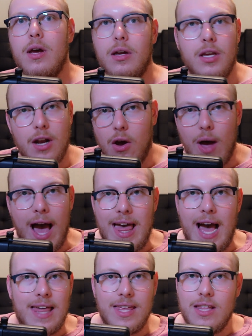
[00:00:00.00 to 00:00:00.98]
You know, I,
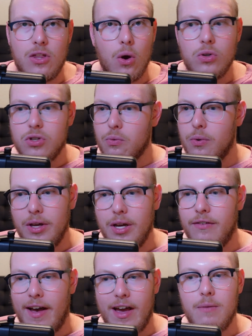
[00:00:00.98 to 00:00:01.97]
I think those are really
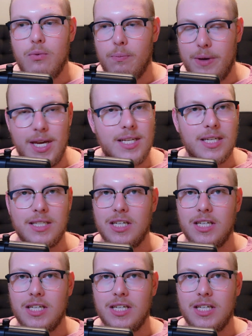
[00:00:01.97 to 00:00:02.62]
valuable pieces,